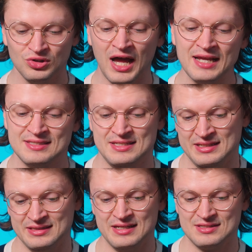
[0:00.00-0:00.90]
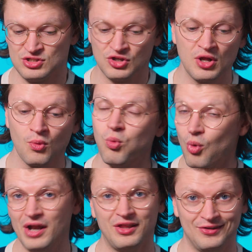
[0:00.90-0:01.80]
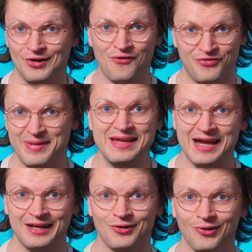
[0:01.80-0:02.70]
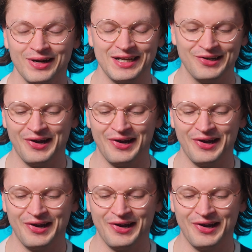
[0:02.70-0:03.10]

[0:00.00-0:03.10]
like seeing these. There's only one in the not for me category.